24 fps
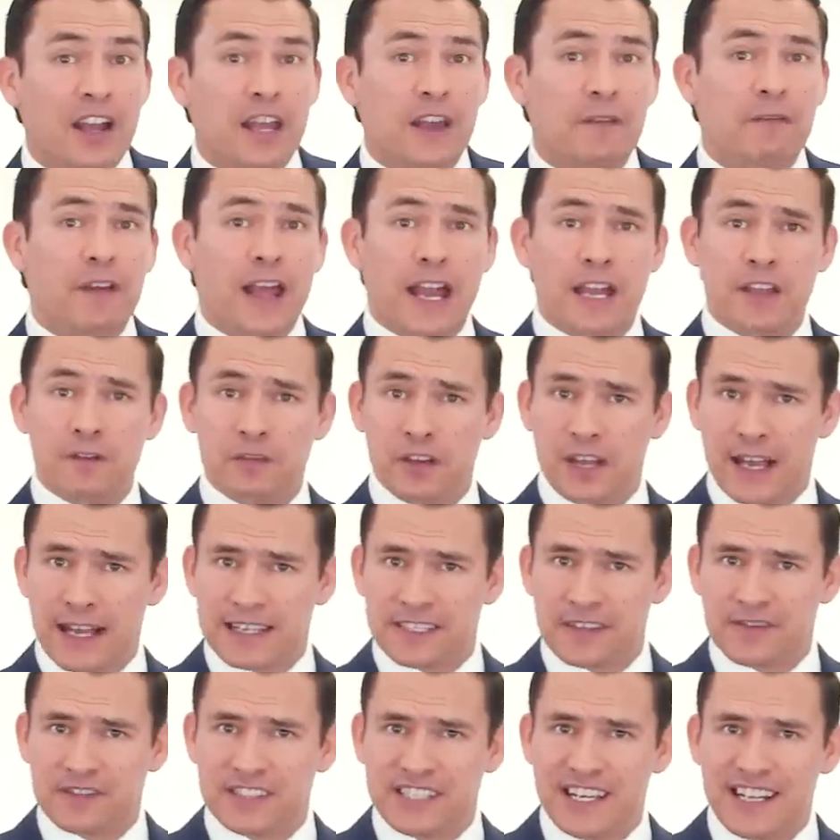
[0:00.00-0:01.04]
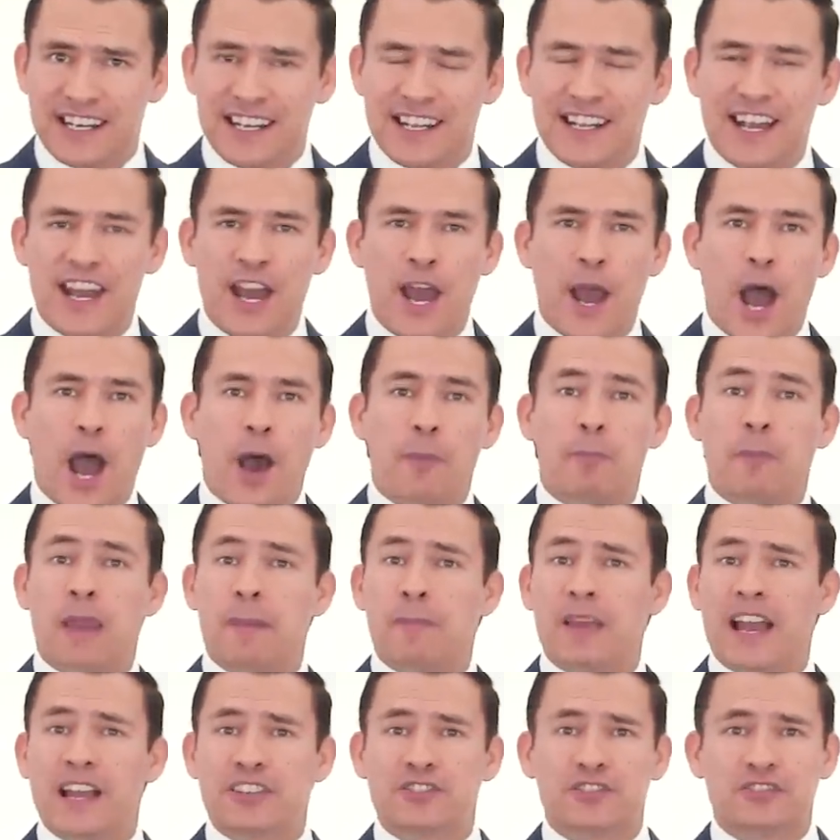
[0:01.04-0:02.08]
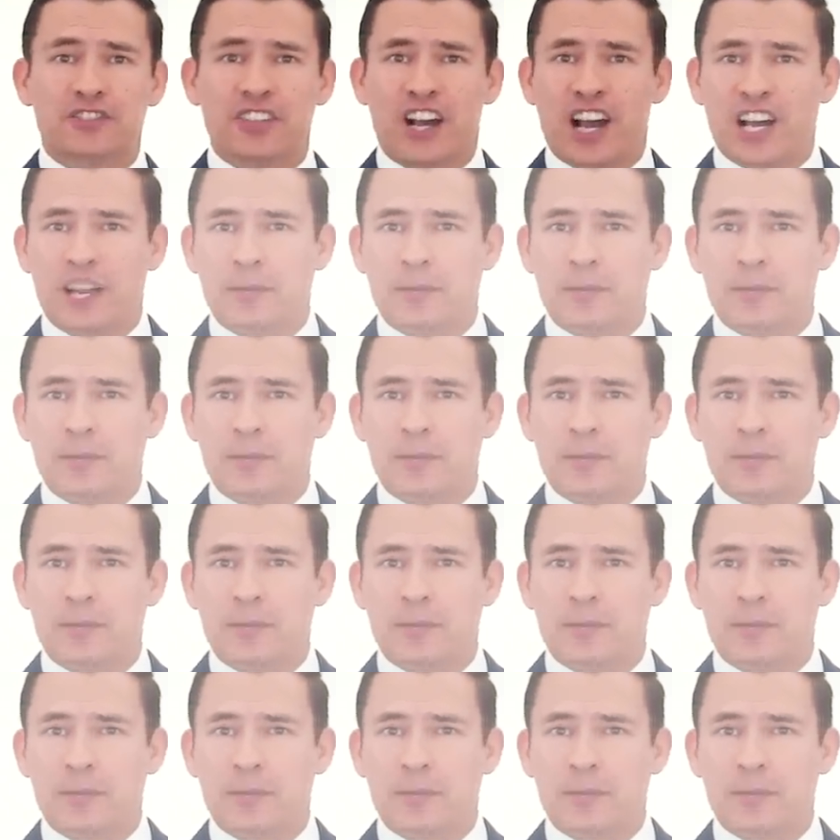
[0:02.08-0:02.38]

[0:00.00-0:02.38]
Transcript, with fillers: out, if any of you guys have seen it, maybe I should